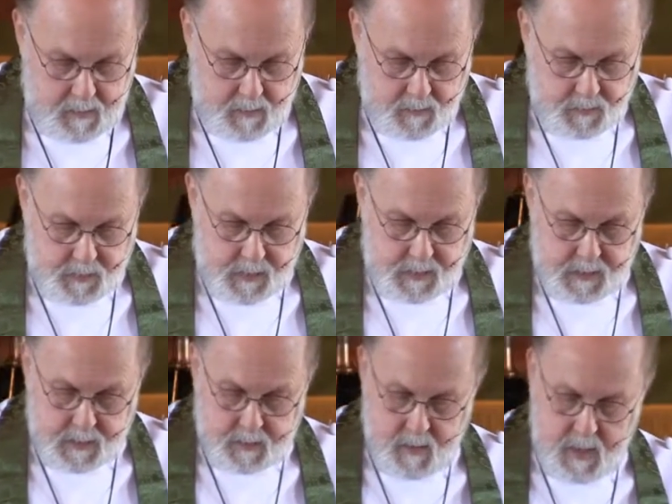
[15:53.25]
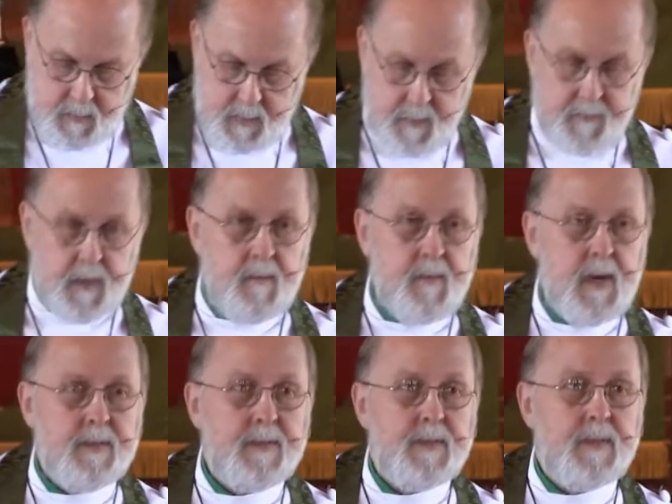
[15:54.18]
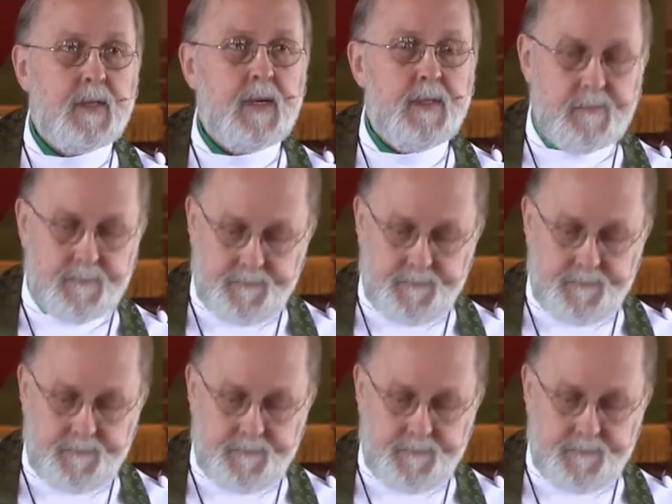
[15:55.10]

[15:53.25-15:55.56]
When Jesus climbed up that mountainside